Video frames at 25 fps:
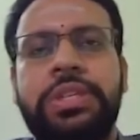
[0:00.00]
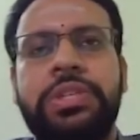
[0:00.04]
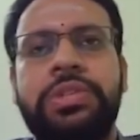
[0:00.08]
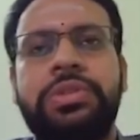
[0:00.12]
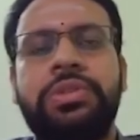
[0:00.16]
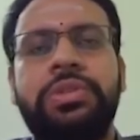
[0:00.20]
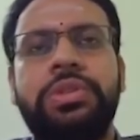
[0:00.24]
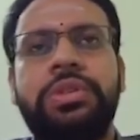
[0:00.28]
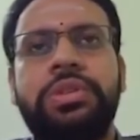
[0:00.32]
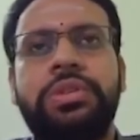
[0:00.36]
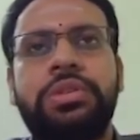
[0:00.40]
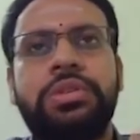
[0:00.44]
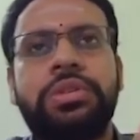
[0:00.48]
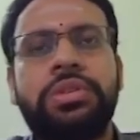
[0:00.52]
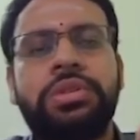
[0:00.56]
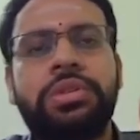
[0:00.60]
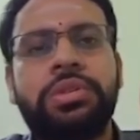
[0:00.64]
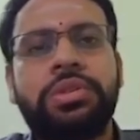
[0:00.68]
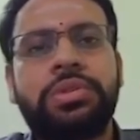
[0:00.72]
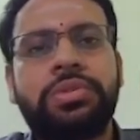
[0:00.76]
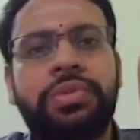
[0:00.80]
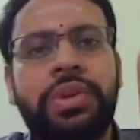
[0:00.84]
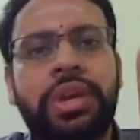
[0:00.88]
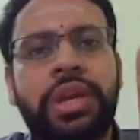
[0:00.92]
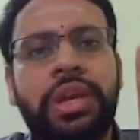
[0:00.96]
So this
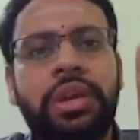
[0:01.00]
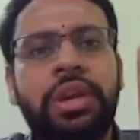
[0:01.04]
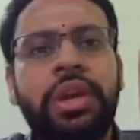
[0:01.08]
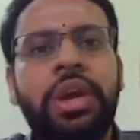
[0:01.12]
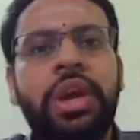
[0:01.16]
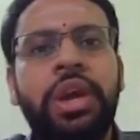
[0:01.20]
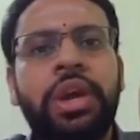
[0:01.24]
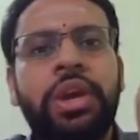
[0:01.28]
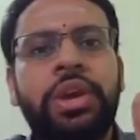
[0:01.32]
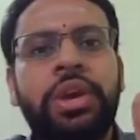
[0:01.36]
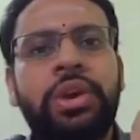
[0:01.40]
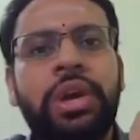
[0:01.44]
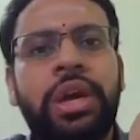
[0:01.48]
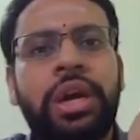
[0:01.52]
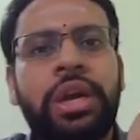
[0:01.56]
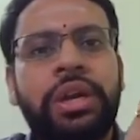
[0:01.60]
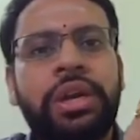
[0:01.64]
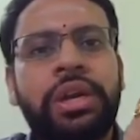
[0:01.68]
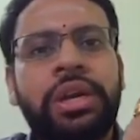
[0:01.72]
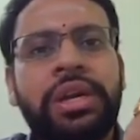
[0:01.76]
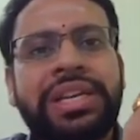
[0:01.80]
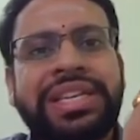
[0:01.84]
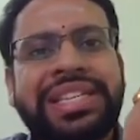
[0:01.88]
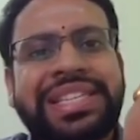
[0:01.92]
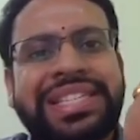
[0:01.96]
is where you are
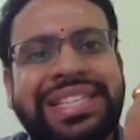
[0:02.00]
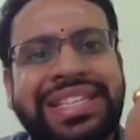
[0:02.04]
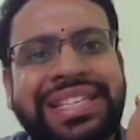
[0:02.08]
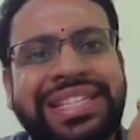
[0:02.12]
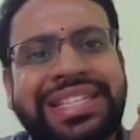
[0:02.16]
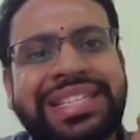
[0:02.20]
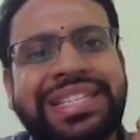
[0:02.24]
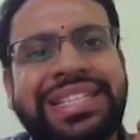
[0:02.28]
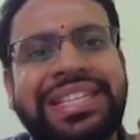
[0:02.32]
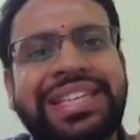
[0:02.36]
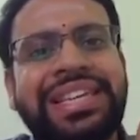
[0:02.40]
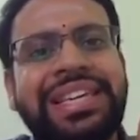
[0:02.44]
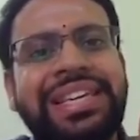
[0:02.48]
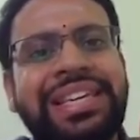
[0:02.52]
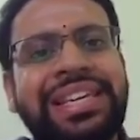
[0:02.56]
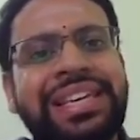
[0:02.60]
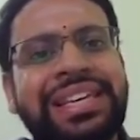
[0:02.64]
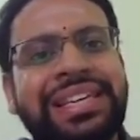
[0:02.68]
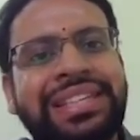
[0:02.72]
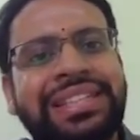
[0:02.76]
sensing